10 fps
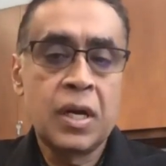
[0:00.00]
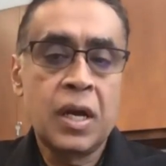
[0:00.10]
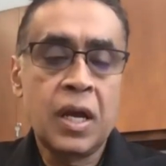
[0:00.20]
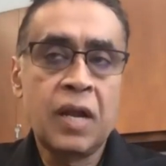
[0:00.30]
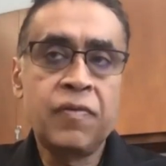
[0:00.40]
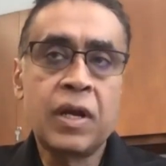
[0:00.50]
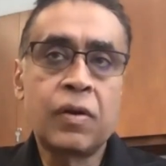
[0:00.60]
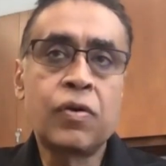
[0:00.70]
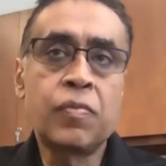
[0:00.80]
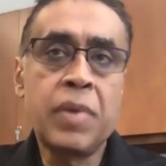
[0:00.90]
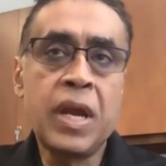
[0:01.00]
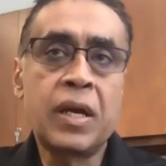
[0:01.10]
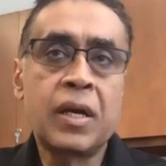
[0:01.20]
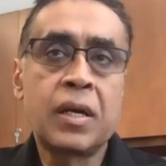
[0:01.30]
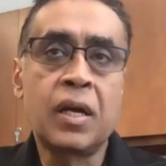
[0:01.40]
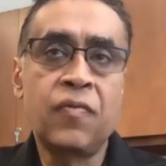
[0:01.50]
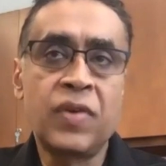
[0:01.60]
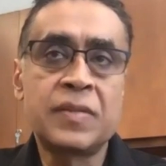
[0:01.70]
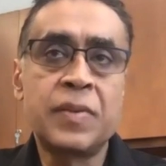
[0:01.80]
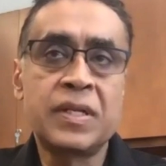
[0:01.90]
and we are going to make
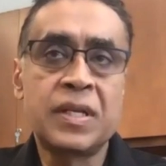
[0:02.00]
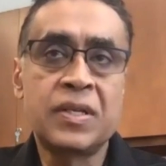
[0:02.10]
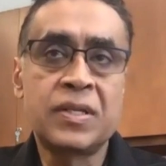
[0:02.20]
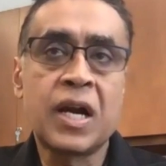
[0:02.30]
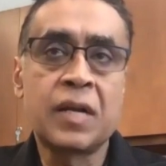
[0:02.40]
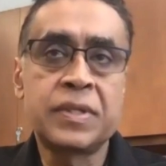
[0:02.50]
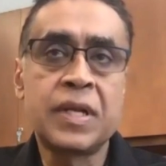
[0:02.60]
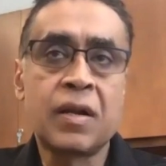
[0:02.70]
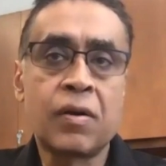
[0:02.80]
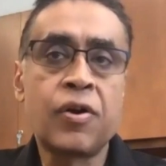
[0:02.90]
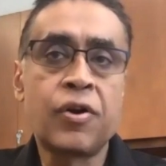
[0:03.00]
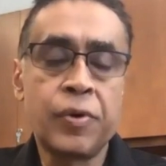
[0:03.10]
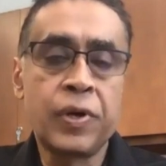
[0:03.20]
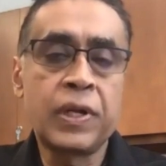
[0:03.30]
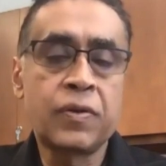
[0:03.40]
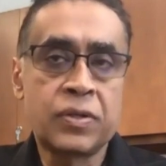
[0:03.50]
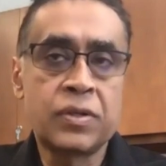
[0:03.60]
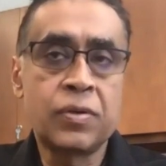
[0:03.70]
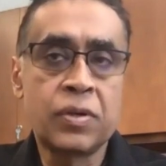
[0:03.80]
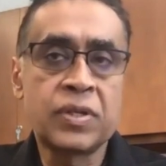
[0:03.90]
investments in startups that are contributing to
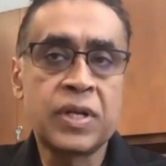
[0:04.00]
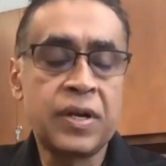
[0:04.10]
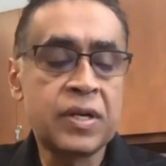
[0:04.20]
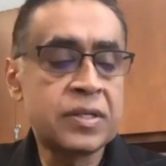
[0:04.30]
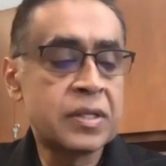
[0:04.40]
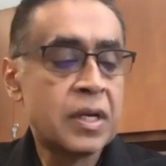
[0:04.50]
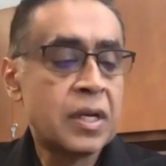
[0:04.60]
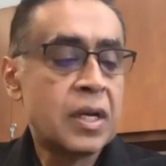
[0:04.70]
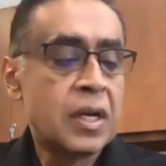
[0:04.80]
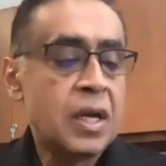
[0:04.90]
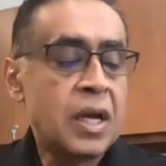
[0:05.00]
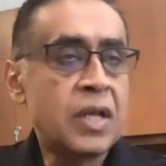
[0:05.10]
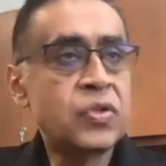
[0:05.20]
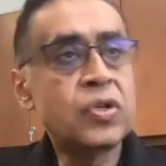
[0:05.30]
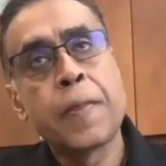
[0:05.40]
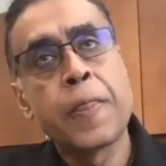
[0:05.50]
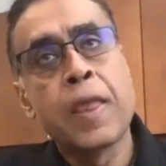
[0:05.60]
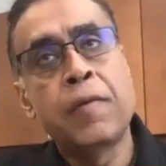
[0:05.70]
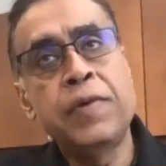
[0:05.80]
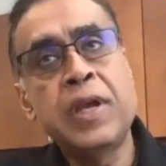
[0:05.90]
those areas. And so
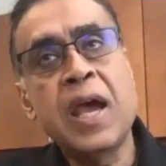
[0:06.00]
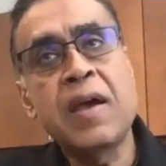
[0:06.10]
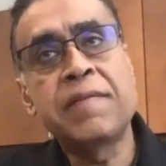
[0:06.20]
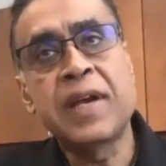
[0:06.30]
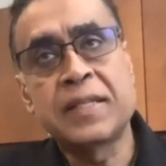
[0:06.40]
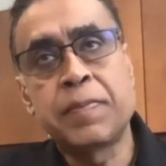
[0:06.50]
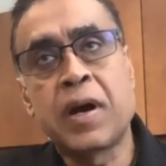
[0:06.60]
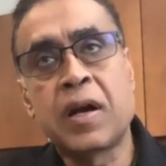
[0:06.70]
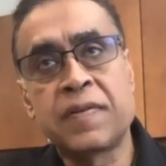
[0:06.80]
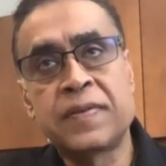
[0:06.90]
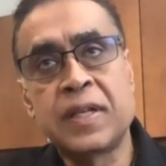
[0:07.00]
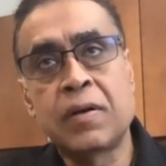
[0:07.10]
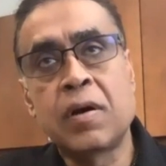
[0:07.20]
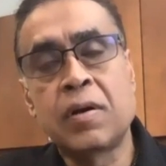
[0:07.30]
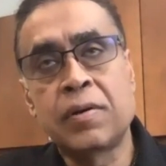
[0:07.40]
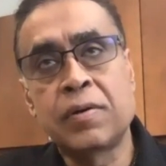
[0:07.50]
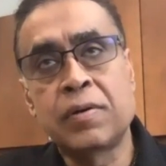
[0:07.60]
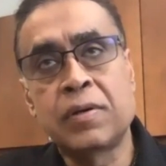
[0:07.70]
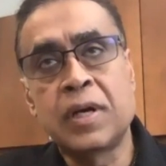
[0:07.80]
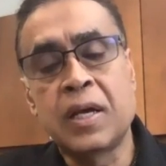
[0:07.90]
we have, as part of Silicon
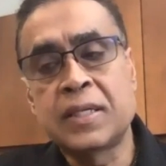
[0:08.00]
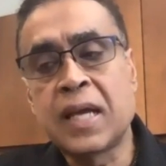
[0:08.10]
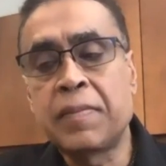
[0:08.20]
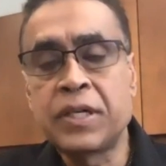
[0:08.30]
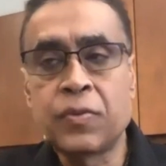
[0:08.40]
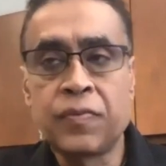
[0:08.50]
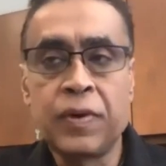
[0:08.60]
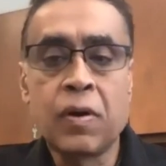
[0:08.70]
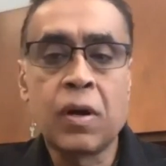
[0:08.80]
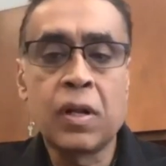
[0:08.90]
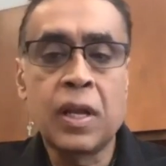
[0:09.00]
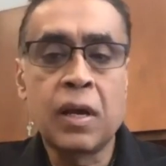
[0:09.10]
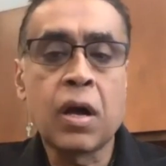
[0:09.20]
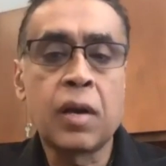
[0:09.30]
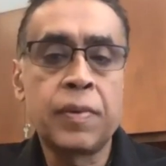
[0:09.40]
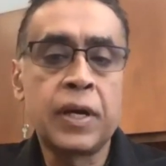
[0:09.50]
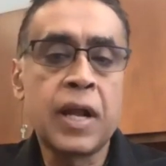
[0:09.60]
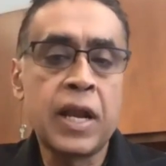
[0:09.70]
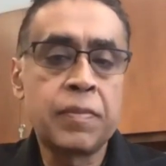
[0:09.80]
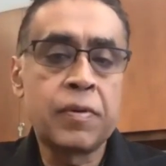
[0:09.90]
Road, established what we call a corporate
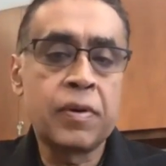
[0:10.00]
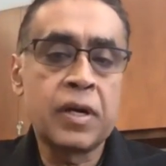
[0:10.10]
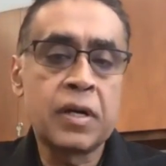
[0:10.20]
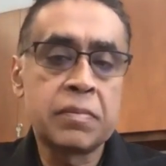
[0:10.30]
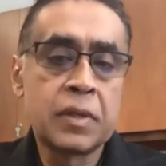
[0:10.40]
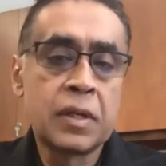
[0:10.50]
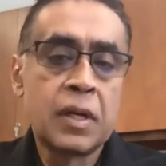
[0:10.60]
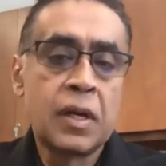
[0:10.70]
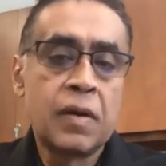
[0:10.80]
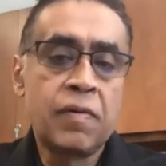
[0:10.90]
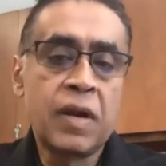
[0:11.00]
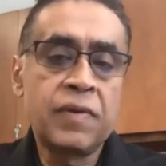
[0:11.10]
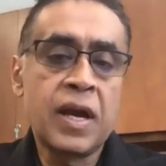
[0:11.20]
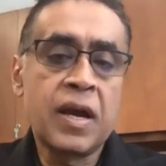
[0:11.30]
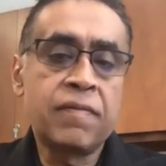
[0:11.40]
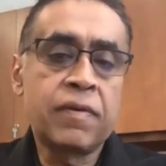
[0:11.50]
connect program, where we have